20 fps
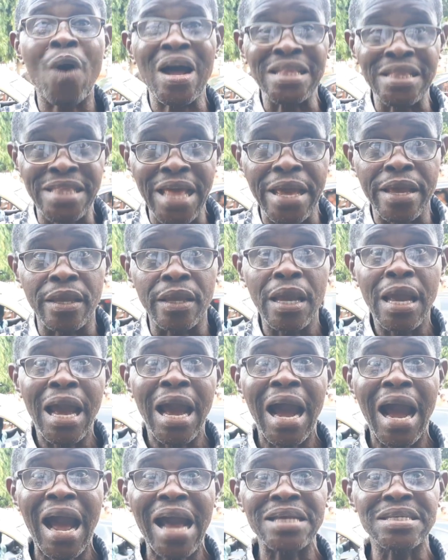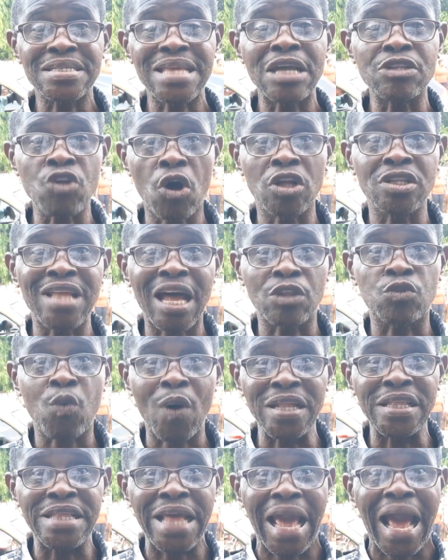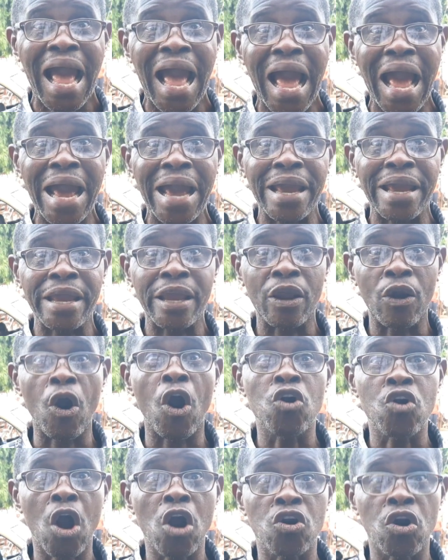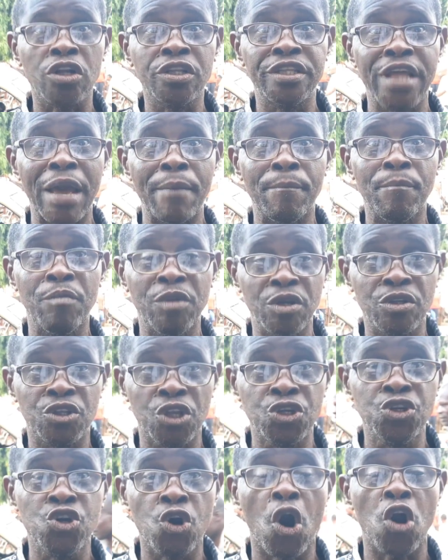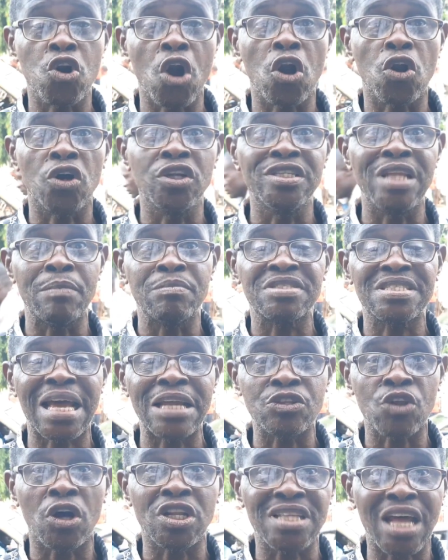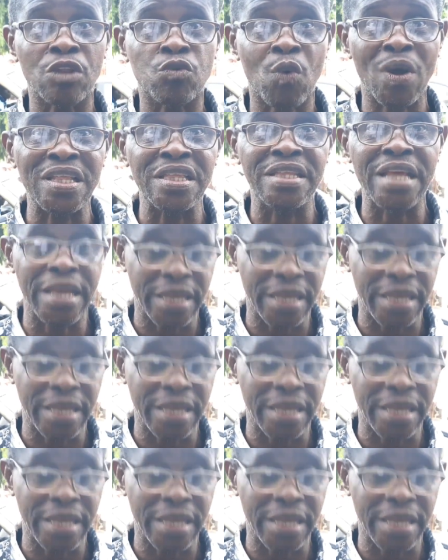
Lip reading: 1 day, I stand on that 1 day. I, Okokondem, the new Okokondem, stand on that 1